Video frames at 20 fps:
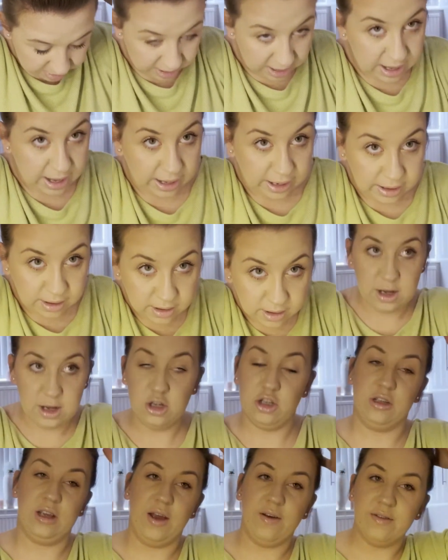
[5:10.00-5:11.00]
it in.
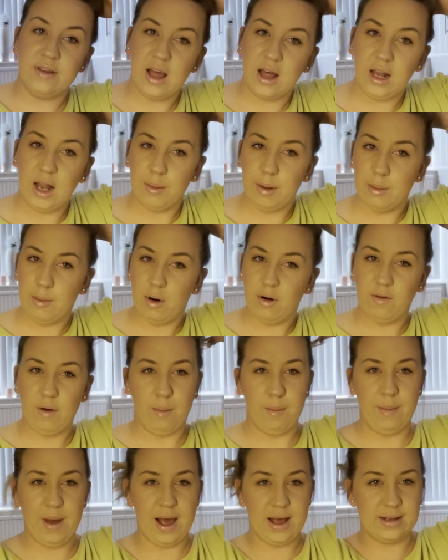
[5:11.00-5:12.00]
Just gives it a little bit more of a
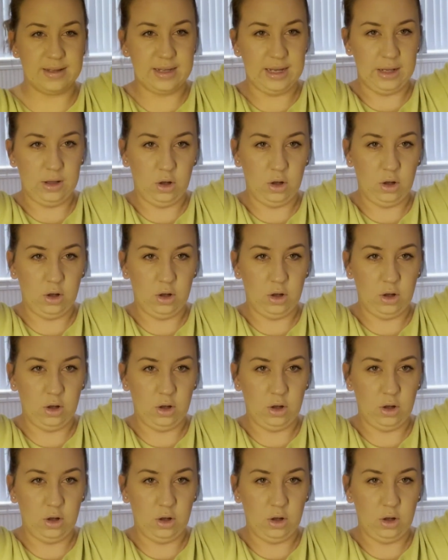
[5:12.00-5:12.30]
messy